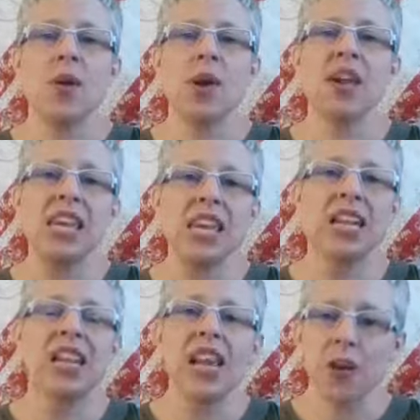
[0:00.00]
where he
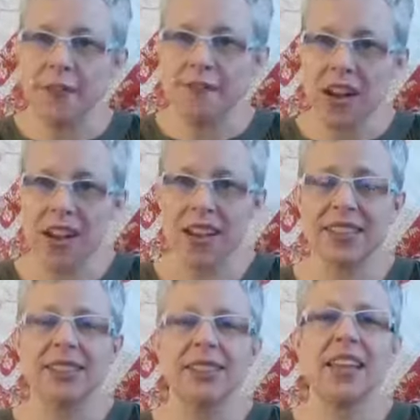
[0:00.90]

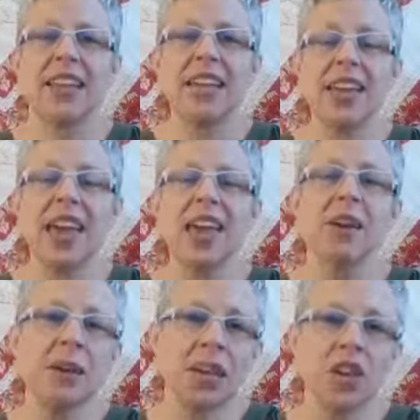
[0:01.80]
clarifies that he
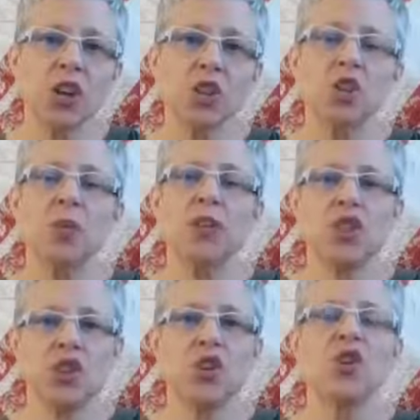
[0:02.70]
came here to
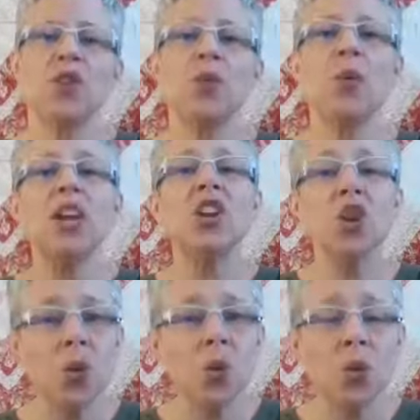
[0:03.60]
ensure that we
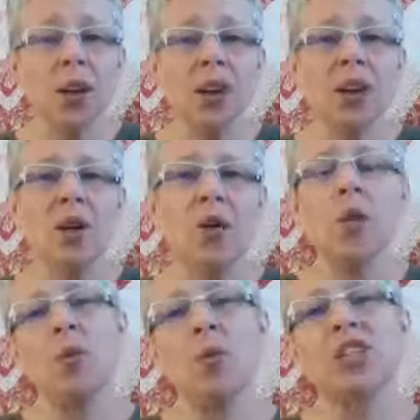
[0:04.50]
knew
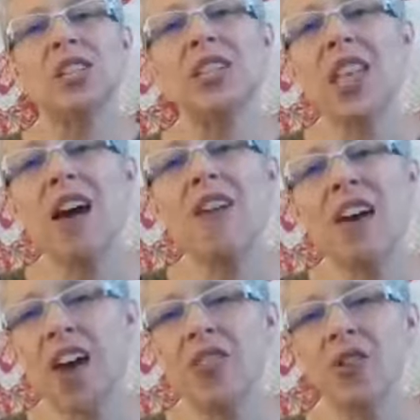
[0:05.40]
we were to love
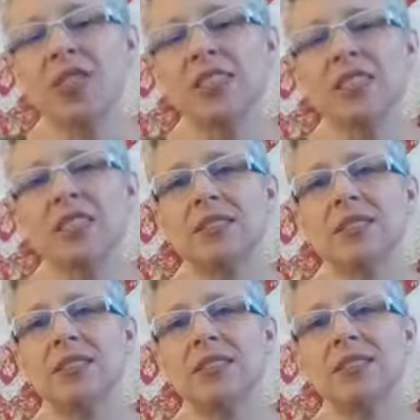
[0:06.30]
others
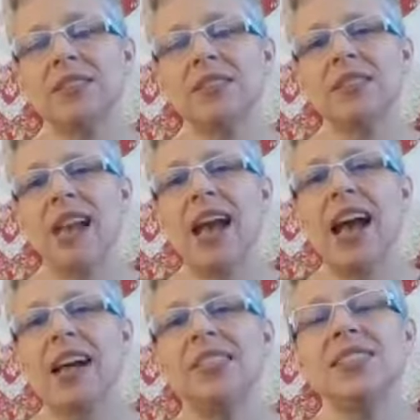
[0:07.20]

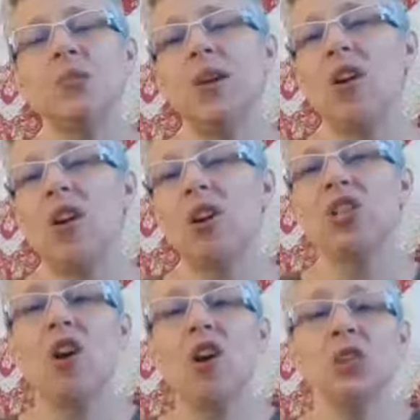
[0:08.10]
as we are
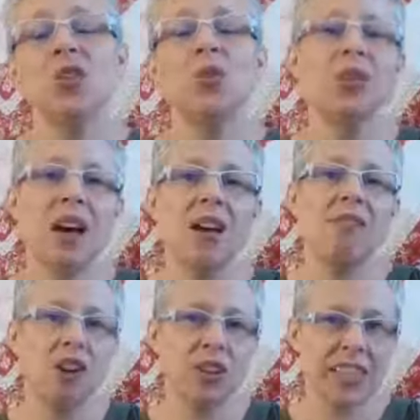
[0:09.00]
to also
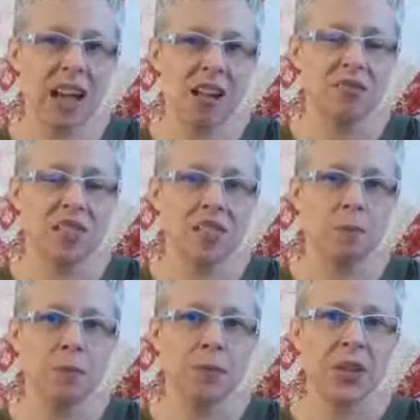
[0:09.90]
love ourselves,
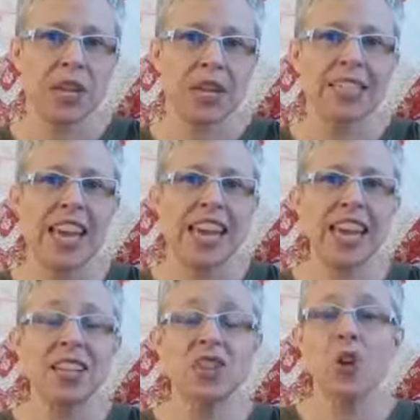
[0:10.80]

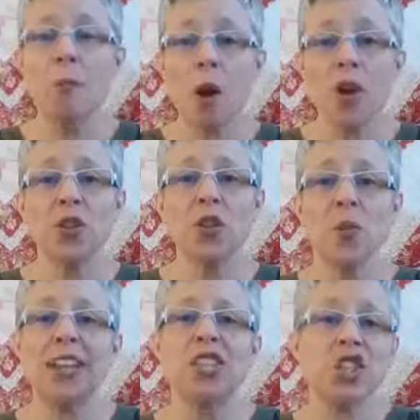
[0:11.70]
taking as our model the
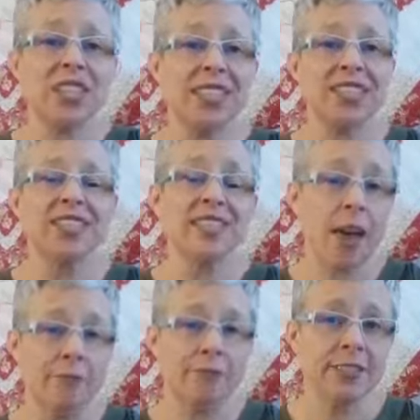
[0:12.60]
way Jesus
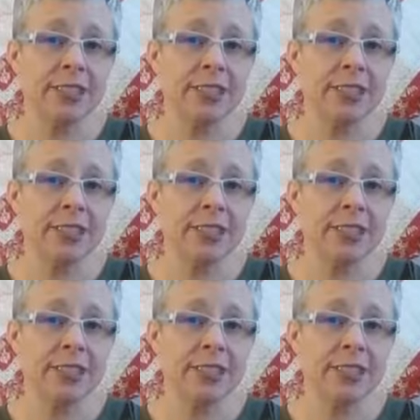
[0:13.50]
loved.